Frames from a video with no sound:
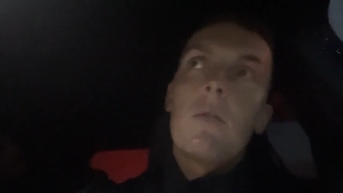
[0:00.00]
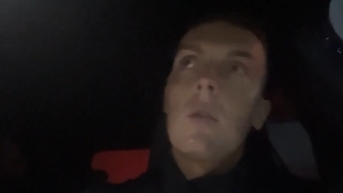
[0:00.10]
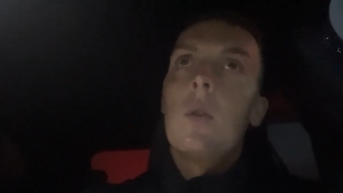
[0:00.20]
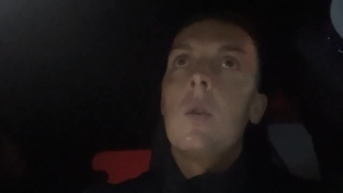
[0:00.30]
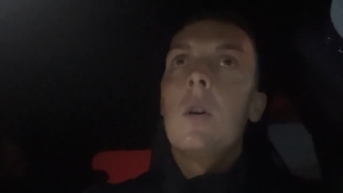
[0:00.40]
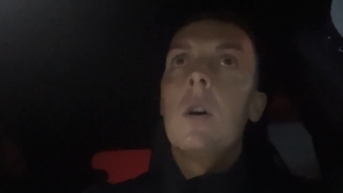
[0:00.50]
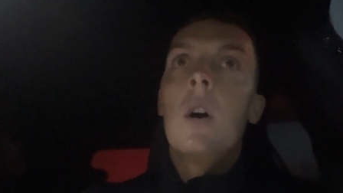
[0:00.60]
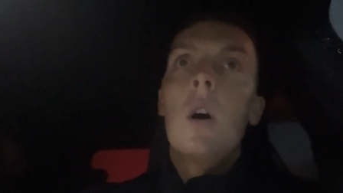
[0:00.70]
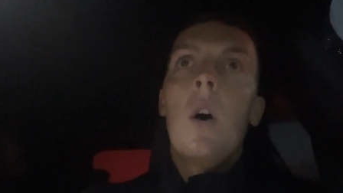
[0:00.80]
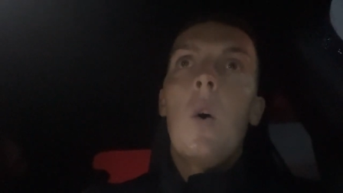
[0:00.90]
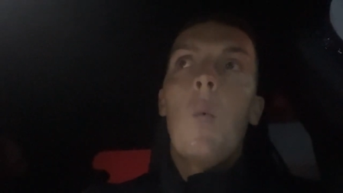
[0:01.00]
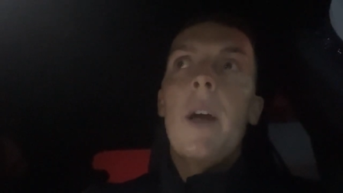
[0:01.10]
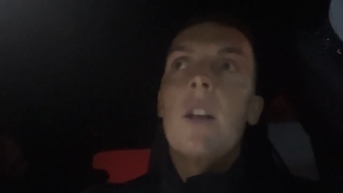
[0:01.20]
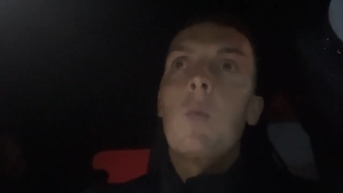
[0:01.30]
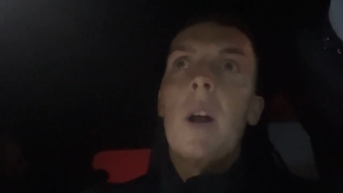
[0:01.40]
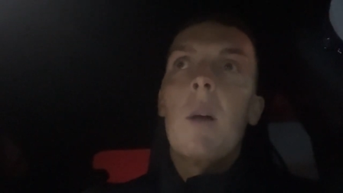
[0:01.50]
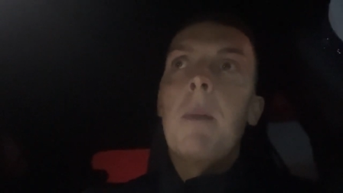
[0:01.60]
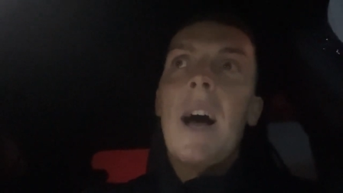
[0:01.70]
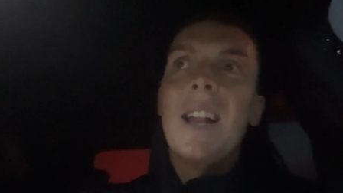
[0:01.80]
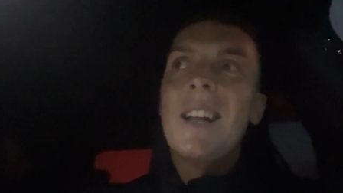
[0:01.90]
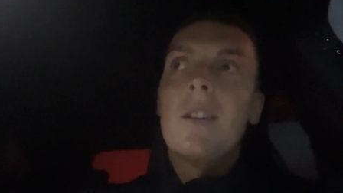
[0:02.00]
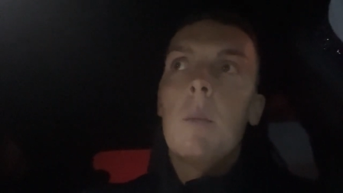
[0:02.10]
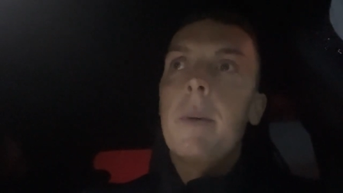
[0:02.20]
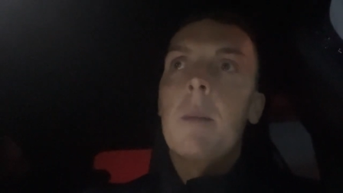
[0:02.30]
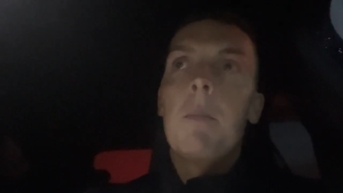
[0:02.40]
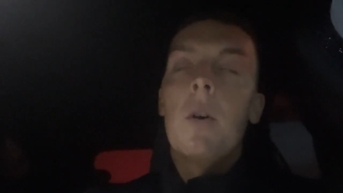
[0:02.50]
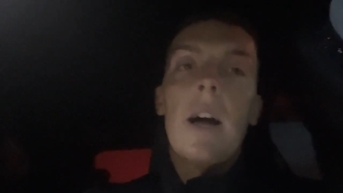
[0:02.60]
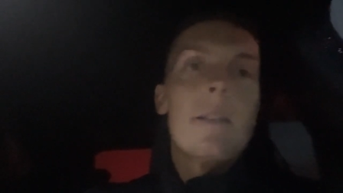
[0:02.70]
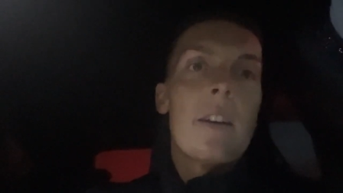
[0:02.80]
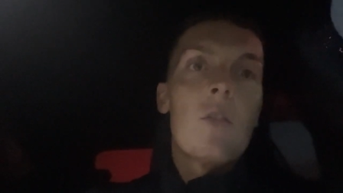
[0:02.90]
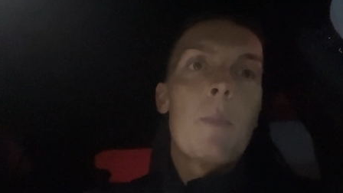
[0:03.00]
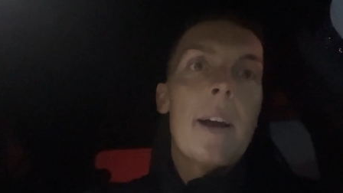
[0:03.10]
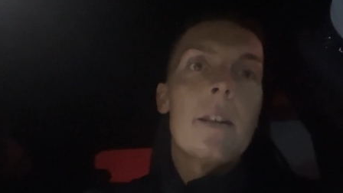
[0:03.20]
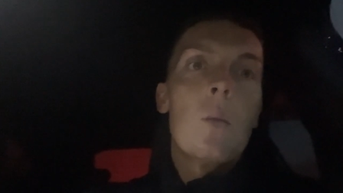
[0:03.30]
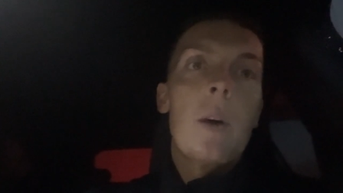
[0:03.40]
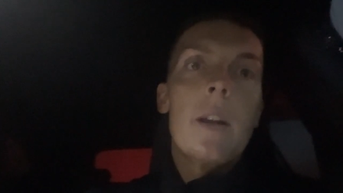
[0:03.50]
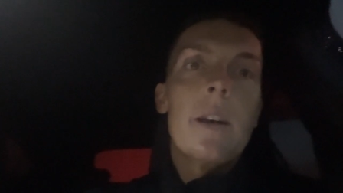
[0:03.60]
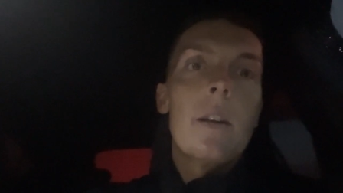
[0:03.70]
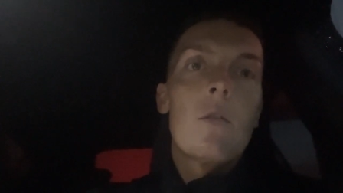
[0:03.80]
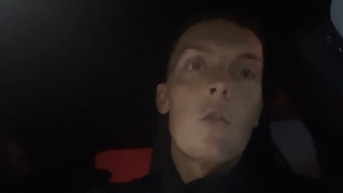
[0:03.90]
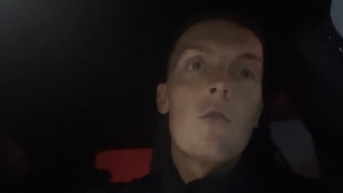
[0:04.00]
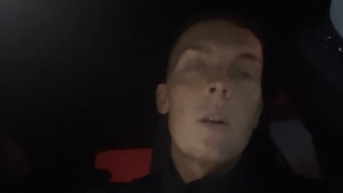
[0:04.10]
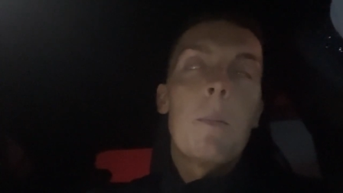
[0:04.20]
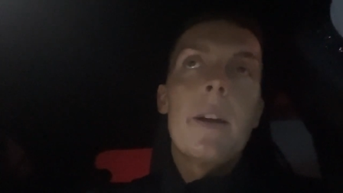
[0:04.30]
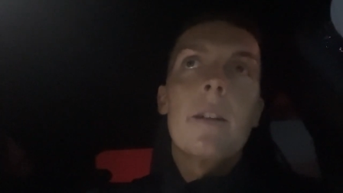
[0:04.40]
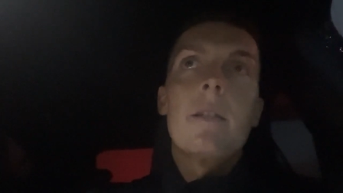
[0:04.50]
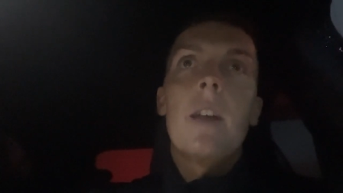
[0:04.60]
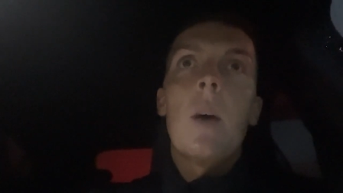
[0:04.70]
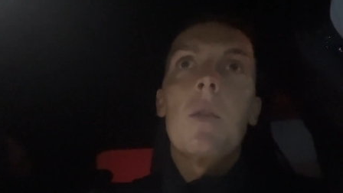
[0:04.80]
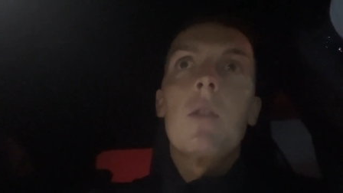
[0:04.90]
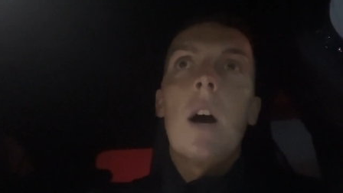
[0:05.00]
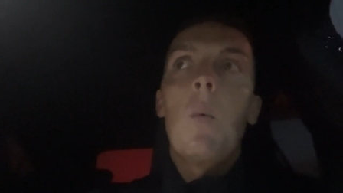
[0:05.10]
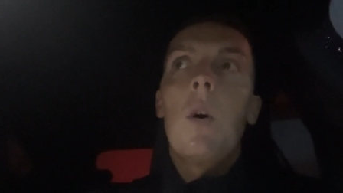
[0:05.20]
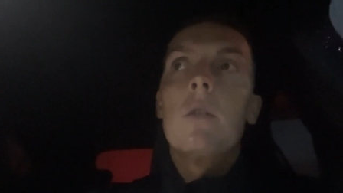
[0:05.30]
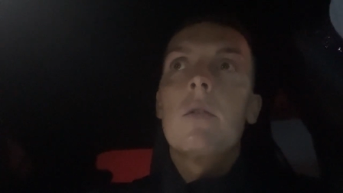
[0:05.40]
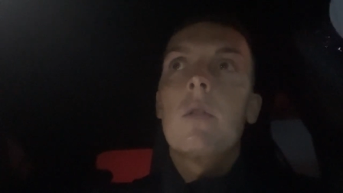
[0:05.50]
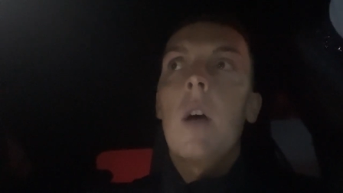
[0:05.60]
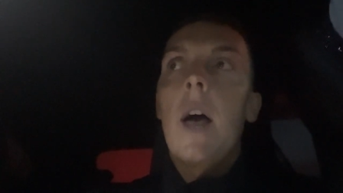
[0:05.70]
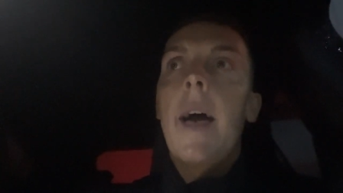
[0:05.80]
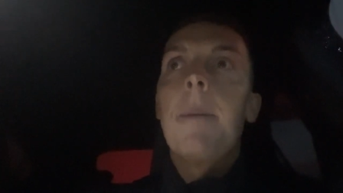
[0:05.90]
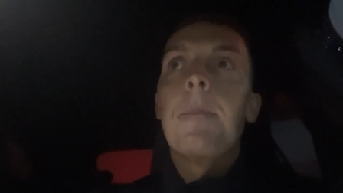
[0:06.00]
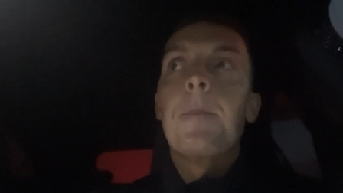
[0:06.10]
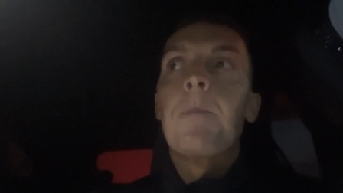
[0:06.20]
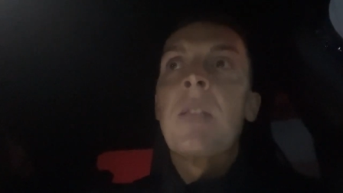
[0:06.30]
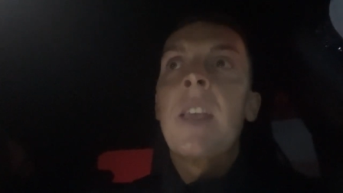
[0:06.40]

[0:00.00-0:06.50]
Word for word: So weight went up by a little bit, but that's expected when you're in such a depleted state, which I was. Um,